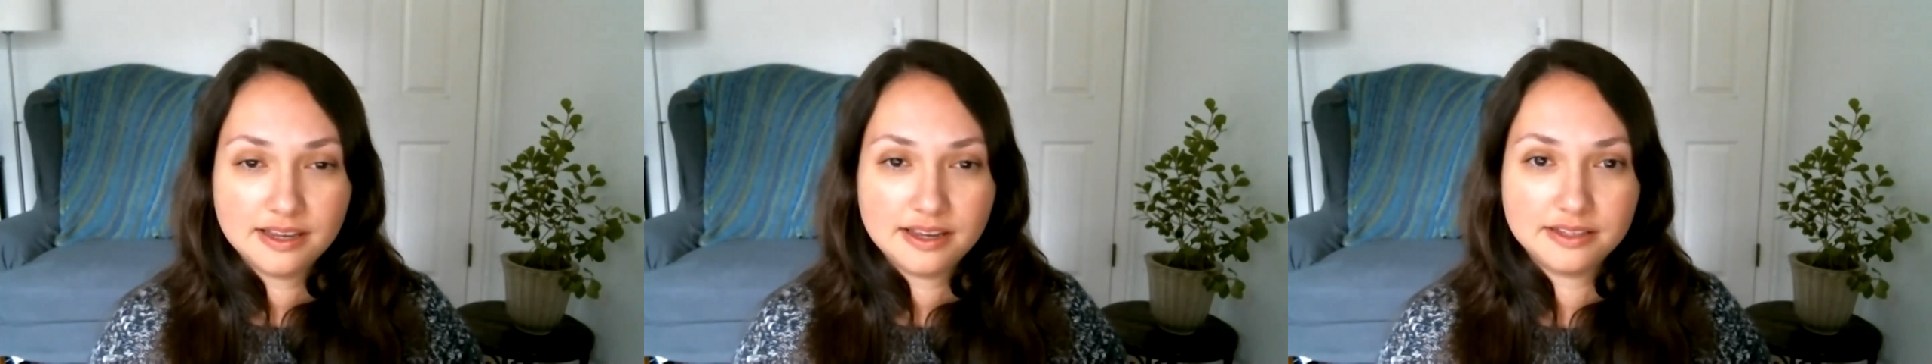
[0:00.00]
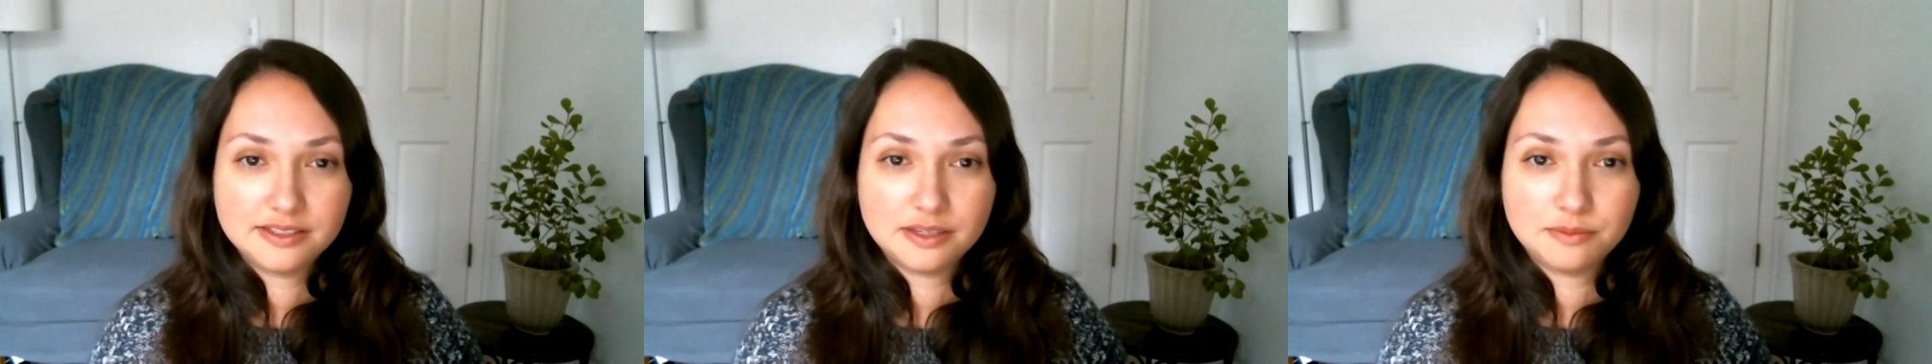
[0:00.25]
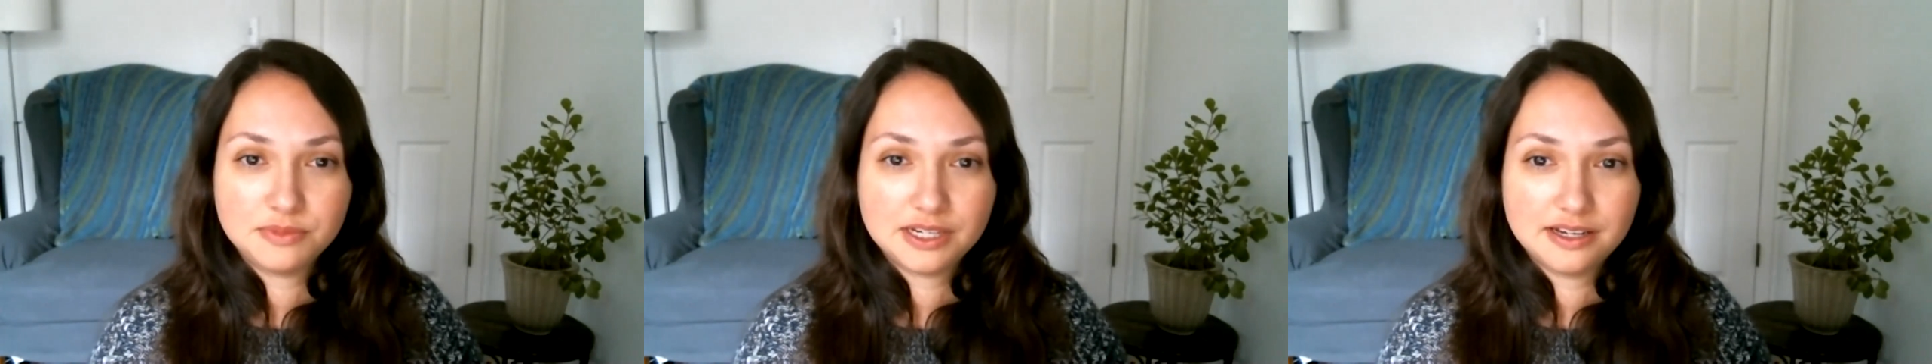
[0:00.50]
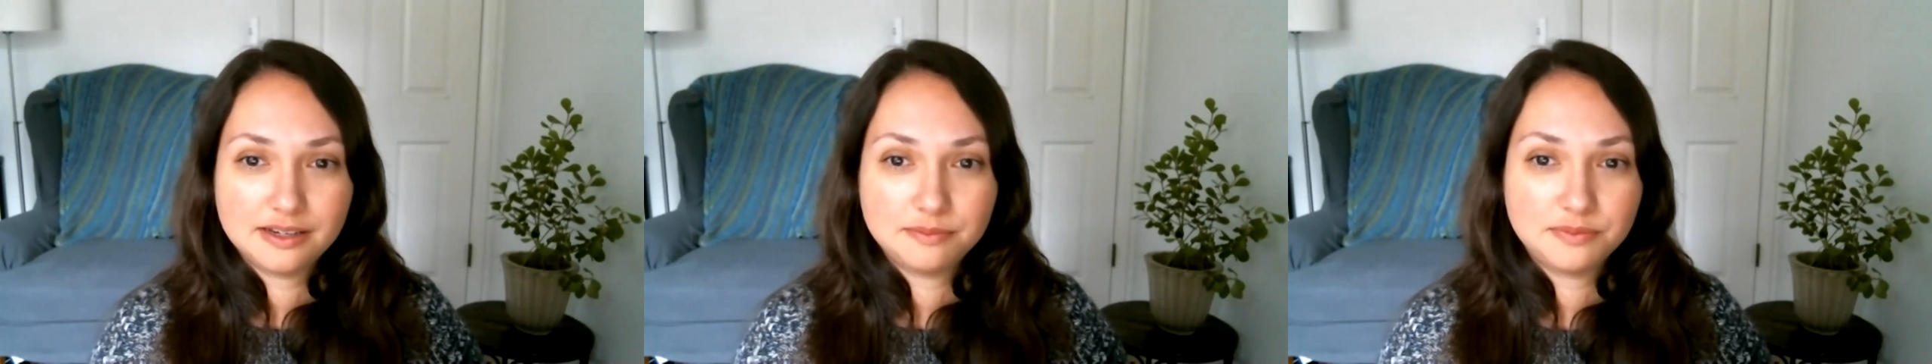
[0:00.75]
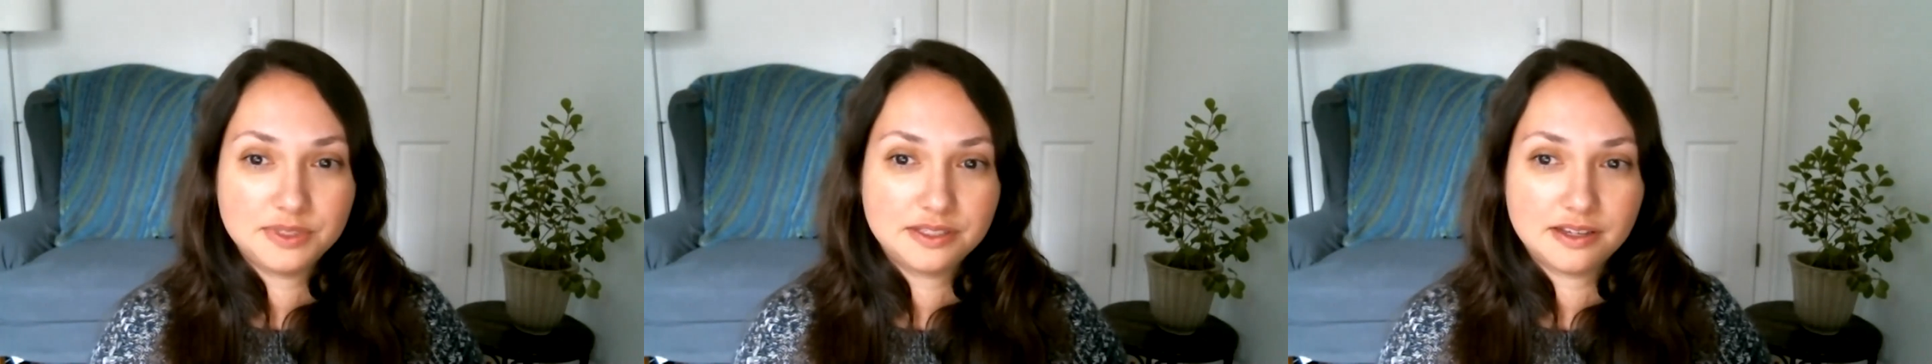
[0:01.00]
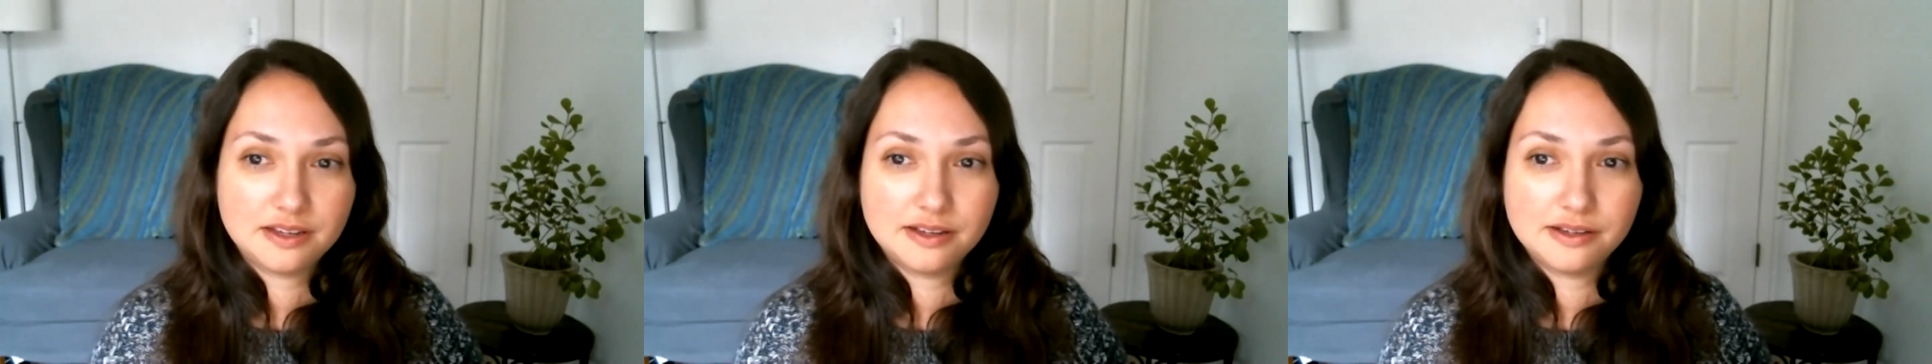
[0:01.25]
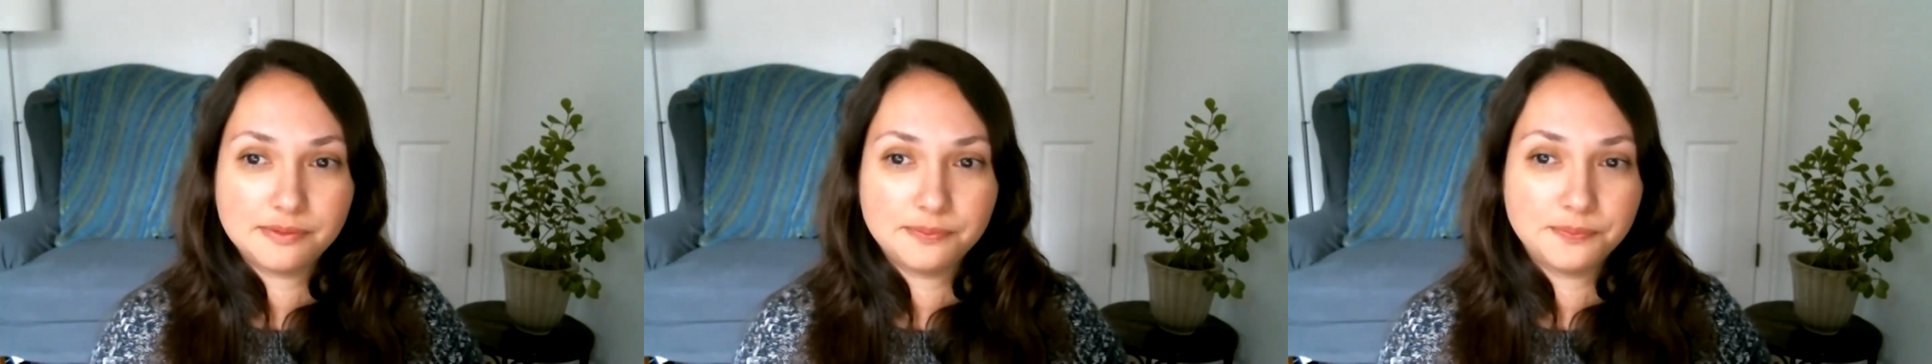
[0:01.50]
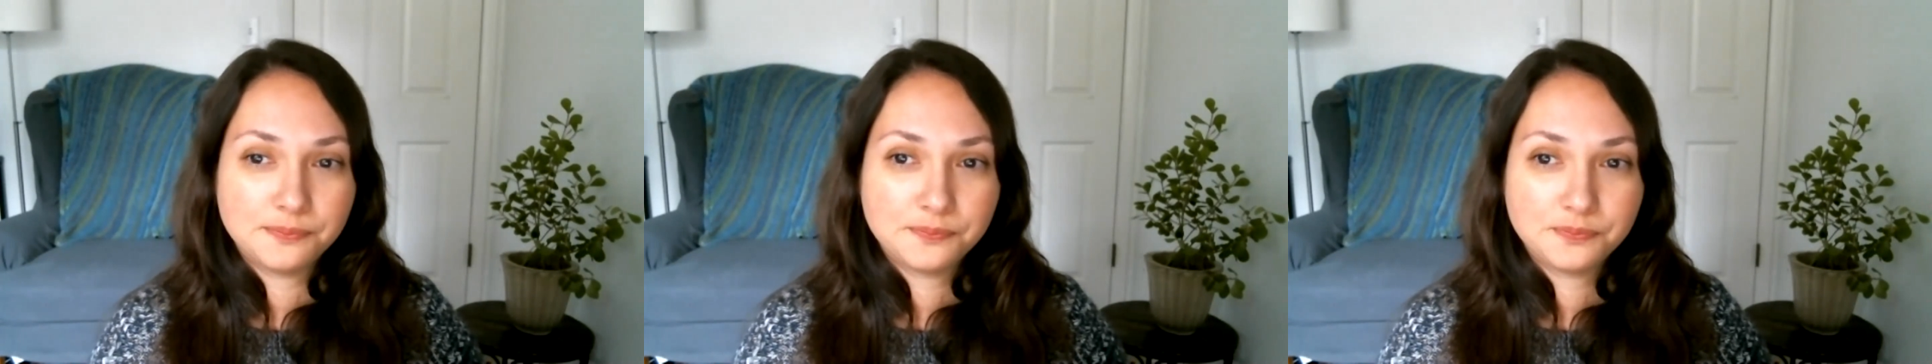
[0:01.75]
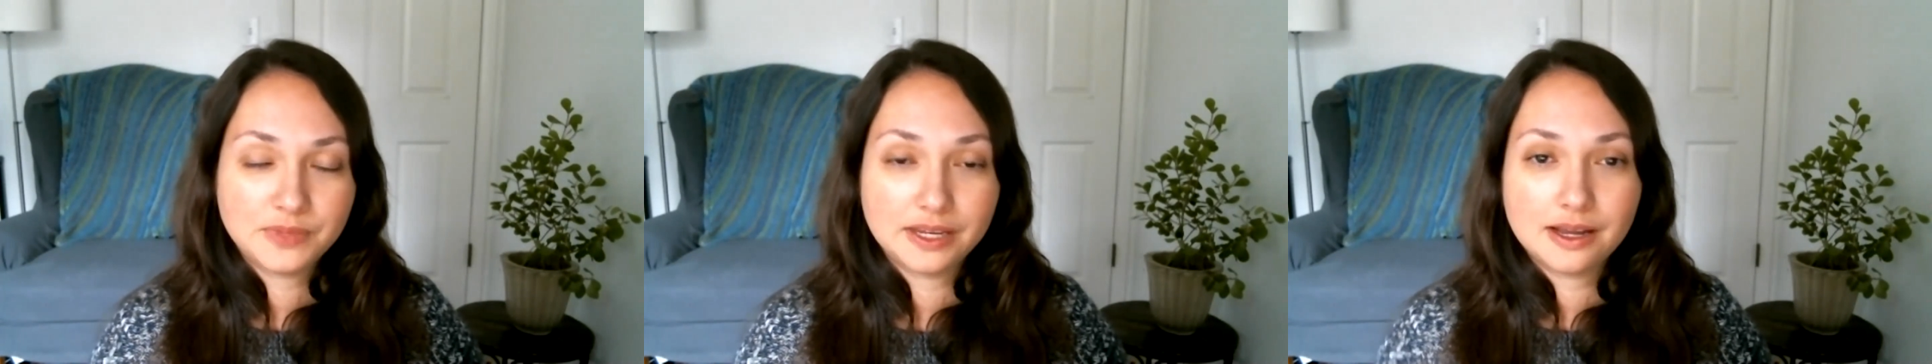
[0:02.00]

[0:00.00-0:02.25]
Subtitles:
And sometimes, like,